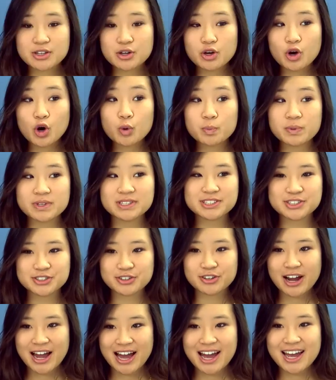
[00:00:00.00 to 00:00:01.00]
It opens
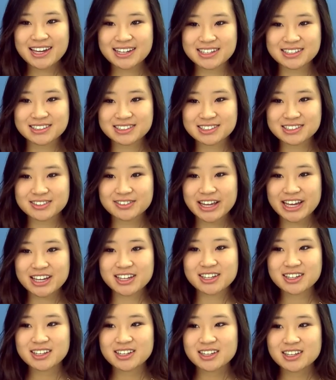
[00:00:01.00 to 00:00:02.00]
your eyes to
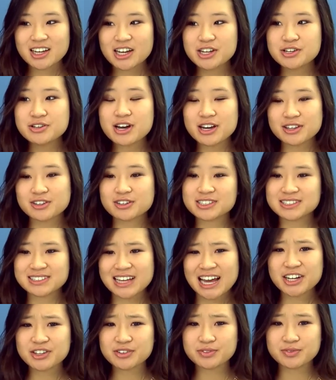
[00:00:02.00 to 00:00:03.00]
like another
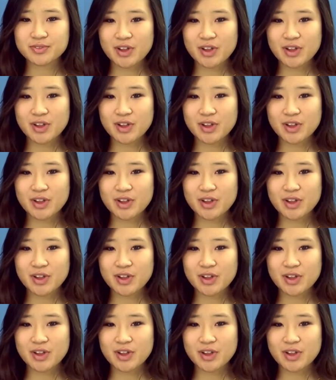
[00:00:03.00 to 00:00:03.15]
side of